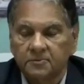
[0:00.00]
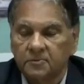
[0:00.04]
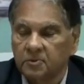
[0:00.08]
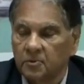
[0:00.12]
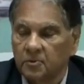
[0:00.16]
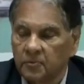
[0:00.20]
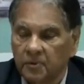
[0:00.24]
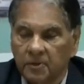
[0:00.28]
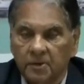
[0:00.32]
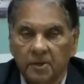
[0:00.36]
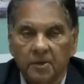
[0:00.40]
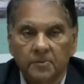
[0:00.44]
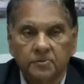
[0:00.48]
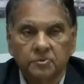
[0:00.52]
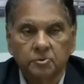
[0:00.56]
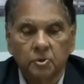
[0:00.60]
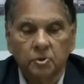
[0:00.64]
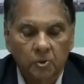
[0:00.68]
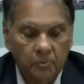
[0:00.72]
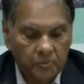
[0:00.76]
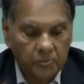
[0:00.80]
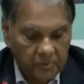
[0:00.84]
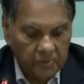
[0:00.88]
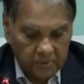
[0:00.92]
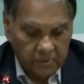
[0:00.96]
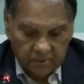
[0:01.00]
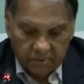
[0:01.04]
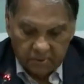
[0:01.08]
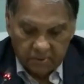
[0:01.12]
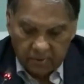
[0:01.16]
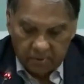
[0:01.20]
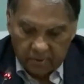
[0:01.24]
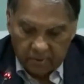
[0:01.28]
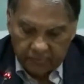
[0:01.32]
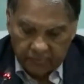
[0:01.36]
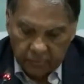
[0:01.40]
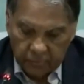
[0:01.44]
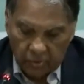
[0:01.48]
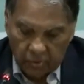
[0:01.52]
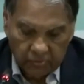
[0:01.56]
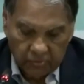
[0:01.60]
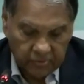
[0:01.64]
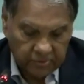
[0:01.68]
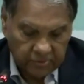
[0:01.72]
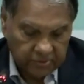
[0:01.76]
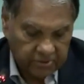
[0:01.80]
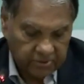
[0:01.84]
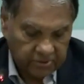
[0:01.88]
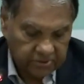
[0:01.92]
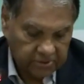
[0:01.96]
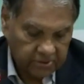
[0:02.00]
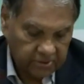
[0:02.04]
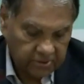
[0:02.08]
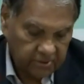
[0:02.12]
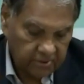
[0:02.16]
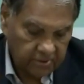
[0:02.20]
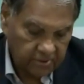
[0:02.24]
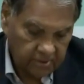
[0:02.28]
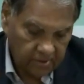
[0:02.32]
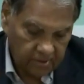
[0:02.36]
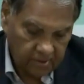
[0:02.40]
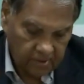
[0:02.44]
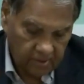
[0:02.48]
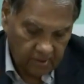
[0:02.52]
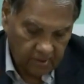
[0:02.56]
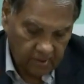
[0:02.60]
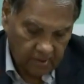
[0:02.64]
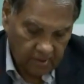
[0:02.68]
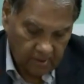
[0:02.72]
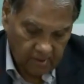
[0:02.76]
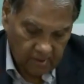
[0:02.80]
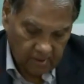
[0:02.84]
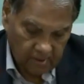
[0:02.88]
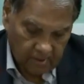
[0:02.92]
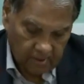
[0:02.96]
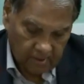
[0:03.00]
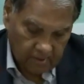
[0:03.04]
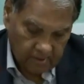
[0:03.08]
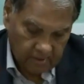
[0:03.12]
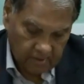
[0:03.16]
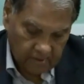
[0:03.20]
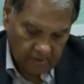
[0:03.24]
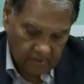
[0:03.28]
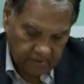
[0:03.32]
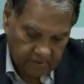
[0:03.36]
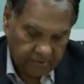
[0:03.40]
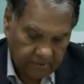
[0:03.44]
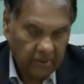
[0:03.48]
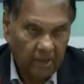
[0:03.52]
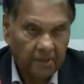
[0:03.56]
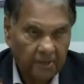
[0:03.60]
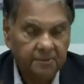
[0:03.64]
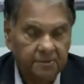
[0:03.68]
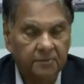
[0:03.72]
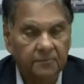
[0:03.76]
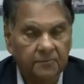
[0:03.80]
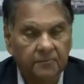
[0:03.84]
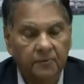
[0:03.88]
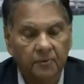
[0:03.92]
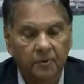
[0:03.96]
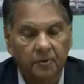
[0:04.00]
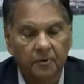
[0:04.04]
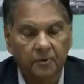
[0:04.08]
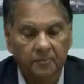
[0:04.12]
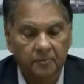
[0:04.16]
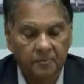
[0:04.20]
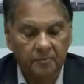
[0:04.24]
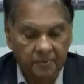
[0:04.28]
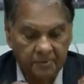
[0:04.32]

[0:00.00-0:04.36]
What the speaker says: been a very absorbing session, starting from